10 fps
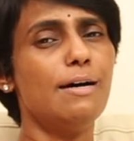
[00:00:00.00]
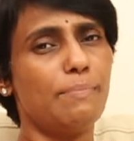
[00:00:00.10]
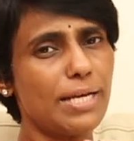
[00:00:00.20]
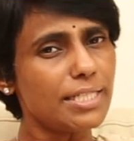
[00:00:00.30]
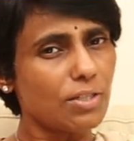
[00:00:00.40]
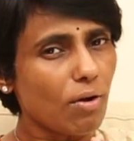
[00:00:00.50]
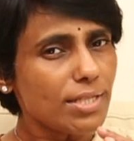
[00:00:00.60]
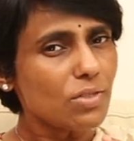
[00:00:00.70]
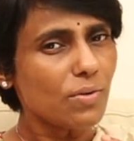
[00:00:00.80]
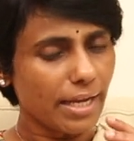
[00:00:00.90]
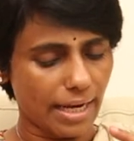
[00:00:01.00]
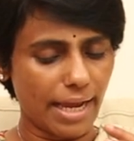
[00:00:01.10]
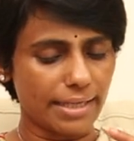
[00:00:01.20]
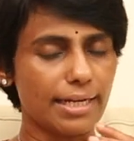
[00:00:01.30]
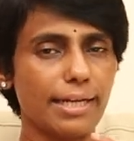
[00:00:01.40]
plus it also can
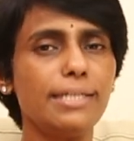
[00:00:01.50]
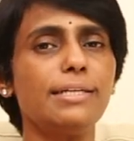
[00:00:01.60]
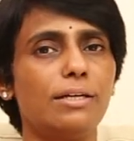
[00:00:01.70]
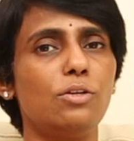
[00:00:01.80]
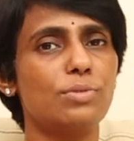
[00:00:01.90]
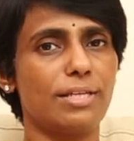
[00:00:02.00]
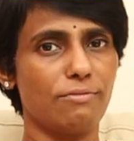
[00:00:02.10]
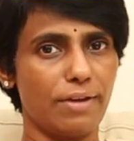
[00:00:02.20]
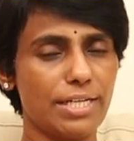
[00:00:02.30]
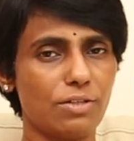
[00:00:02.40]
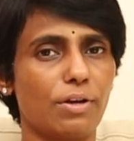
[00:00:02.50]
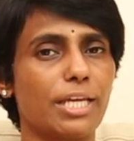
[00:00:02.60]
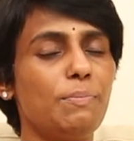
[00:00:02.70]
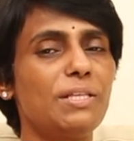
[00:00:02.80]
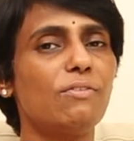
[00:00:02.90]
act like losing weight or
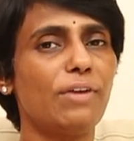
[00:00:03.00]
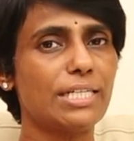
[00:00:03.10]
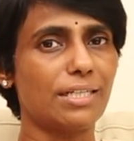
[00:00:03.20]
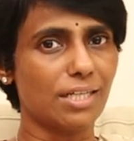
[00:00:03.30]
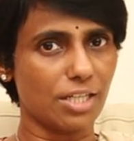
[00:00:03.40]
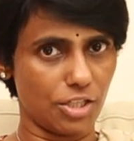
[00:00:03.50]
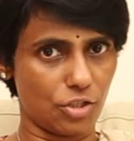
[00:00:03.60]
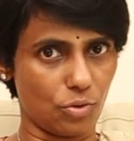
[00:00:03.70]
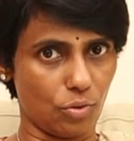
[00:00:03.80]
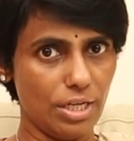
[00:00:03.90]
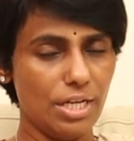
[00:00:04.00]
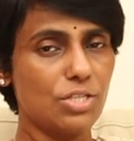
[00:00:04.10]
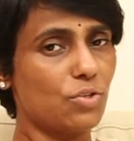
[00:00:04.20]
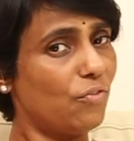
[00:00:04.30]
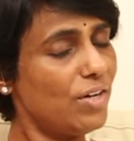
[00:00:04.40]
keeping the weight under control.
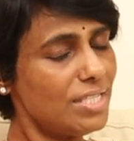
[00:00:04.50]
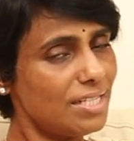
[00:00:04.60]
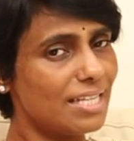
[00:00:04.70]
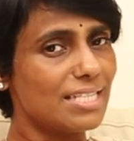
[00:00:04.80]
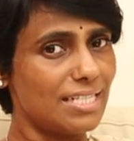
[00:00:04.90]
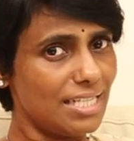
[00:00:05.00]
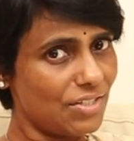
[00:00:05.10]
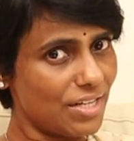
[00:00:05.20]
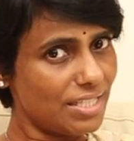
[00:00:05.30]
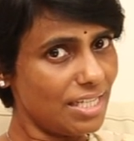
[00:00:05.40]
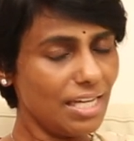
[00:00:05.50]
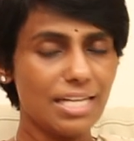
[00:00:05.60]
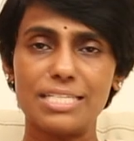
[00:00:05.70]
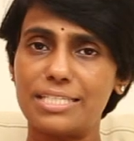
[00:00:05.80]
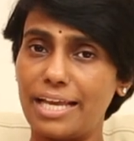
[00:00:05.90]
So first is de-stressing,
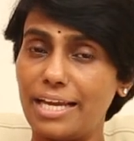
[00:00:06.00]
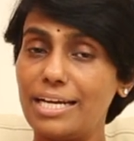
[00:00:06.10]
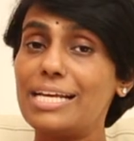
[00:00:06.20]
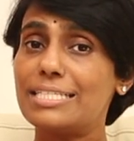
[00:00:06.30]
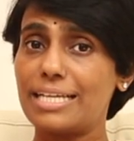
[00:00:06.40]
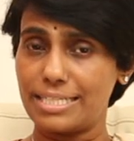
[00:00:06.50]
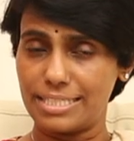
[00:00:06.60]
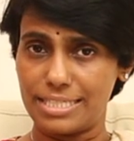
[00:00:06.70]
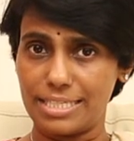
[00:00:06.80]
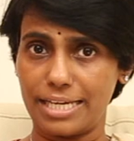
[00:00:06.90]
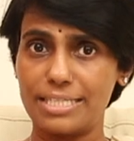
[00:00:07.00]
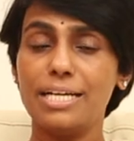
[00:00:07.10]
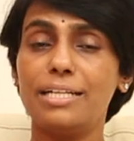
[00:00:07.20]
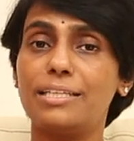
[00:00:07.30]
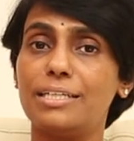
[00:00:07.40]
second is exercise.
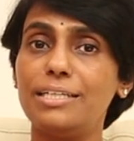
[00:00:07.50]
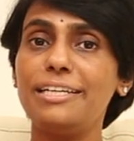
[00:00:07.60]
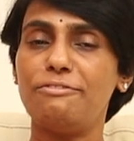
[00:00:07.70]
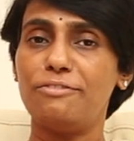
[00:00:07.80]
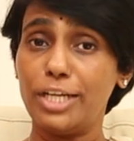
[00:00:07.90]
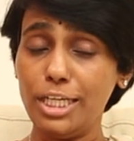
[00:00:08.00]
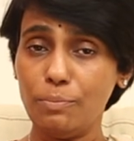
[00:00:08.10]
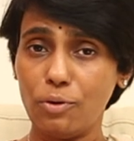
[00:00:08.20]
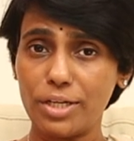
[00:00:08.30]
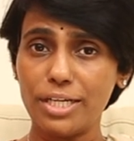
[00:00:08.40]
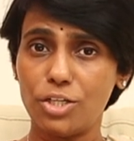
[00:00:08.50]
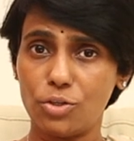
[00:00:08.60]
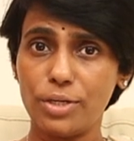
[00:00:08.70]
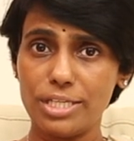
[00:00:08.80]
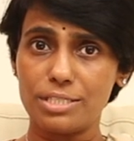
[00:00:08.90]
Third and very important in
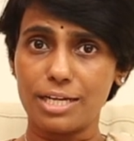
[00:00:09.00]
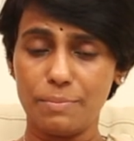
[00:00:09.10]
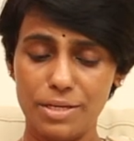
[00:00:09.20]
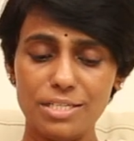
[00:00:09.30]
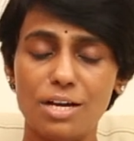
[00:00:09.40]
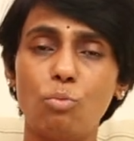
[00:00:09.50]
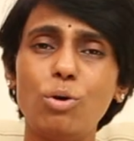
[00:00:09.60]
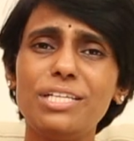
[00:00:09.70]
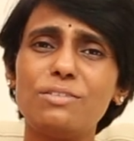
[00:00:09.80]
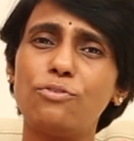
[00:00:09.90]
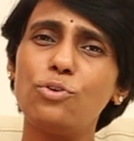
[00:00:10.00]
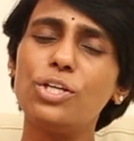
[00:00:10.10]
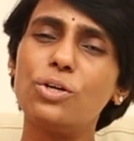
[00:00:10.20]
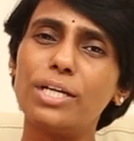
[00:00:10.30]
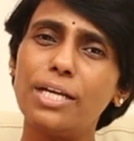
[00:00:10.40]
today's time is, what is the food
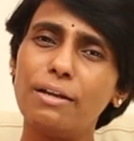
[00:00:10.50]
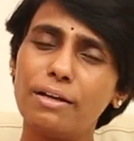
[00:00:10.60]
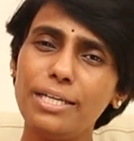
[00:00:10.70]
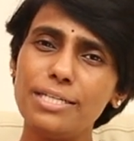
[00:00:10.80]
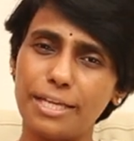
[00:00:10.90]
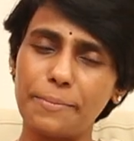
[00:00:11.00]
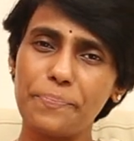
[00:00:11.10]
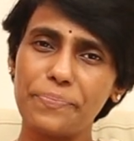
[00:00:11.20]
you are eating?